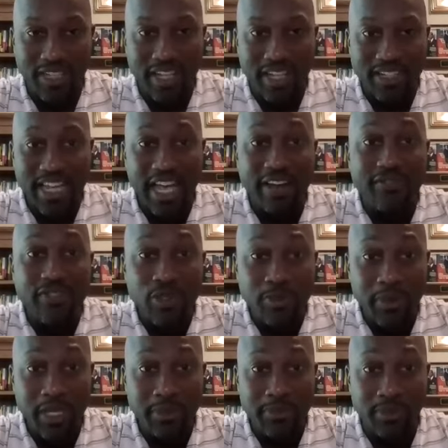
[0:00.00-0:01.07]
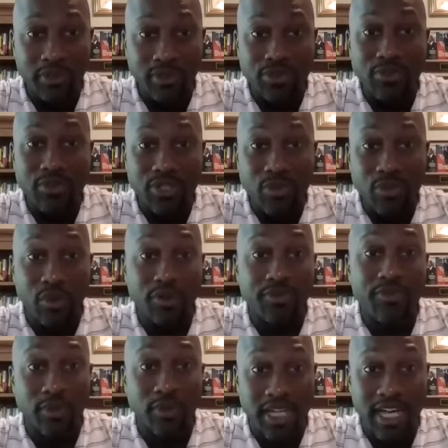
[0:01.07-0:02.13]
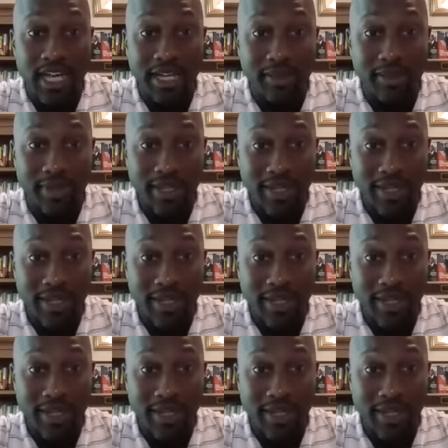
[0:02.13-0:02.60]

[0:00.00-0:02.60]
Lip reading: to have 2 people do this work full time.